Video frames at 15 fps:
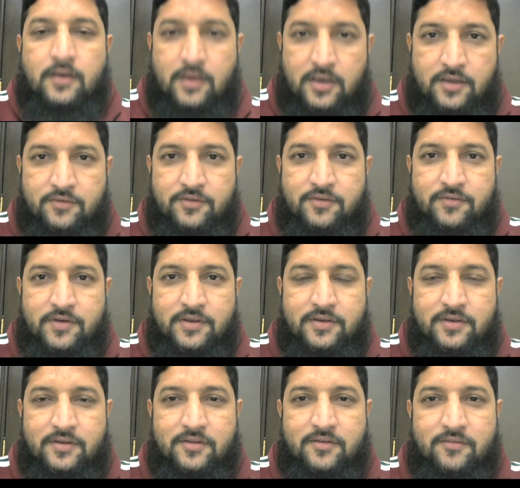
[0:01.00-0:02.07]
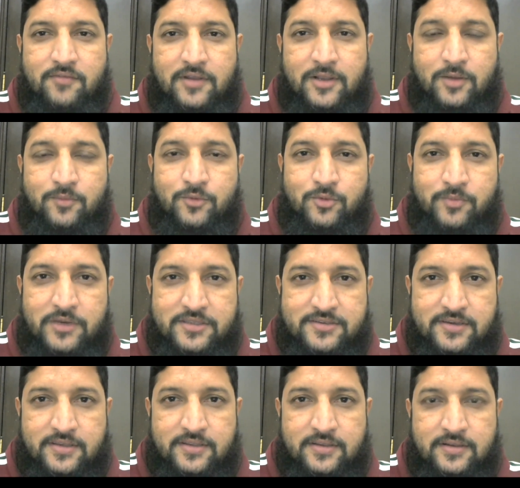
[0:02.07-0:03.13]
Hi everyone, welcome to my
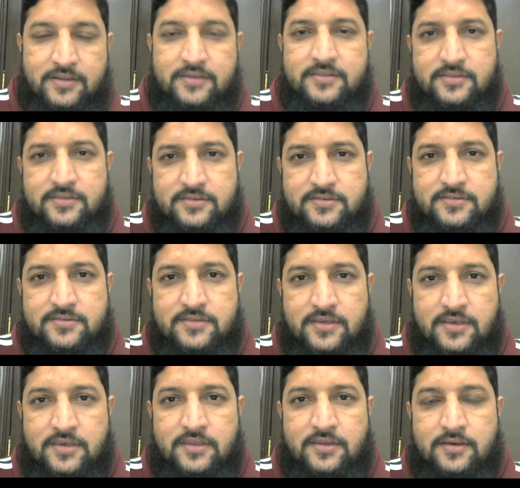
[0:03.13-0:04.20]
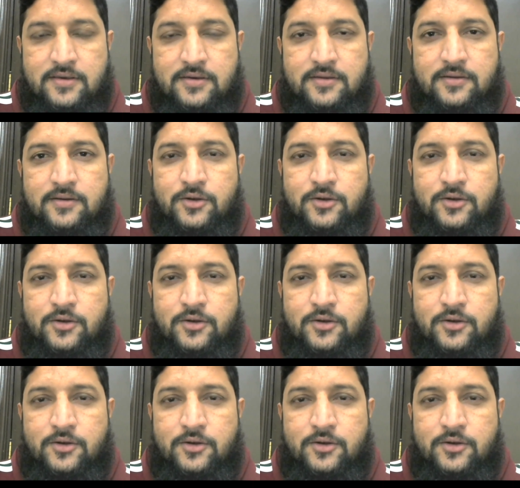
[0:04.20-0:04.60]
channel. This is Zaheer here.